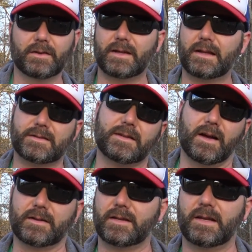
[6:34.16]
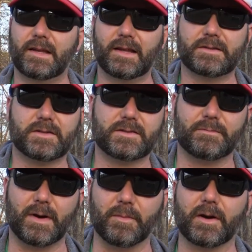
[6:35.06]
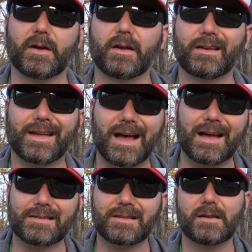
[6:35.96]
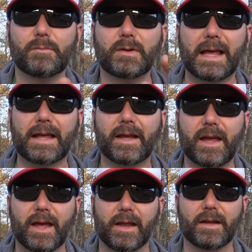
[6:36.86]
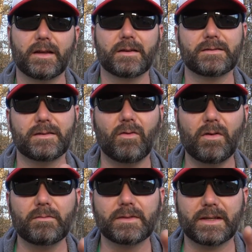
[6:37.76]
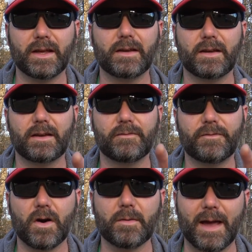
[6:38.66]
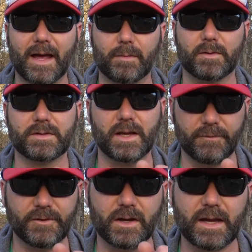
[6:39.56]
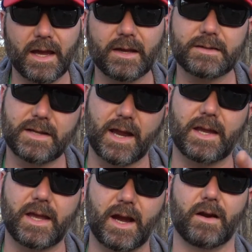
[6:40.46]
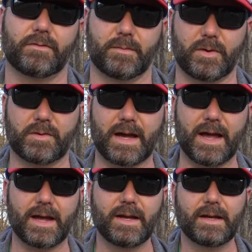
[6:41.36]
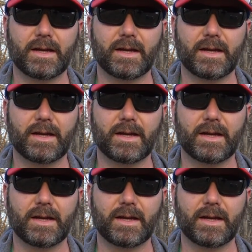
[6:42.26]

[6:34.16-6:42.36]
That sucks. That's just a bummer. Guys, plan ahead. Don't get farm animals if you can't take care of them, okay?